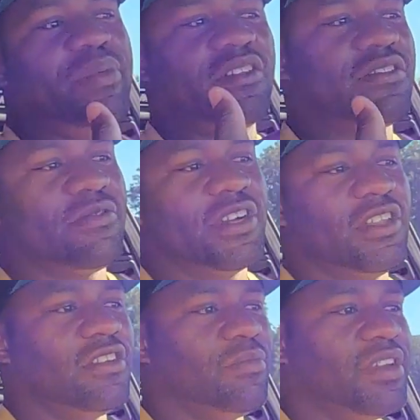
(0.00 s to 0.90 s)
bouncing
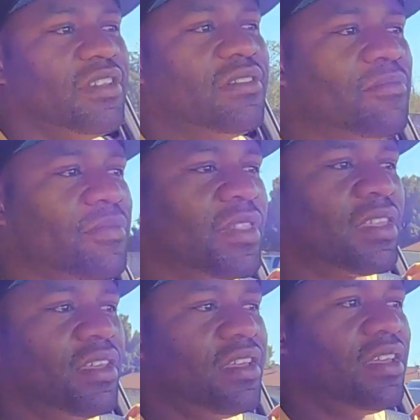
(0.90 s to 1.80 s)
around a little bit.
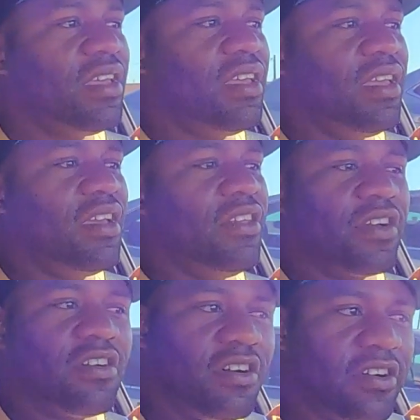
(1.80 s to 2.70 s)
And
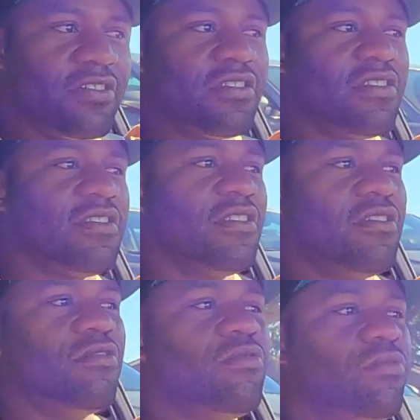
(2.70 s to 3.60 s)
the car is just
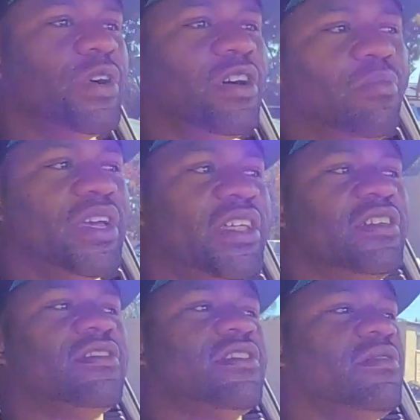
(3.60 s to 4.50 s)
so well
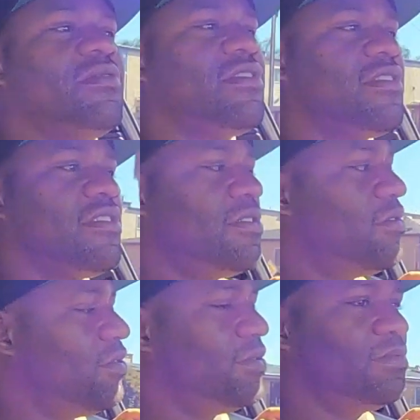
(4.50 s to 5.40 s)
balanced and
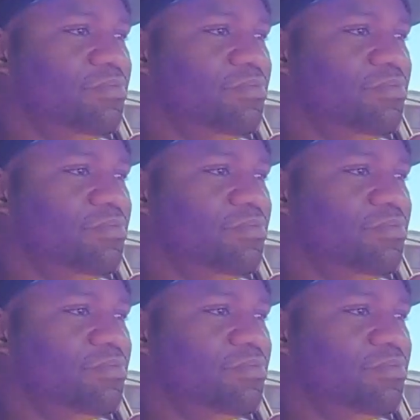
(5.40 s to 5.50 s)
so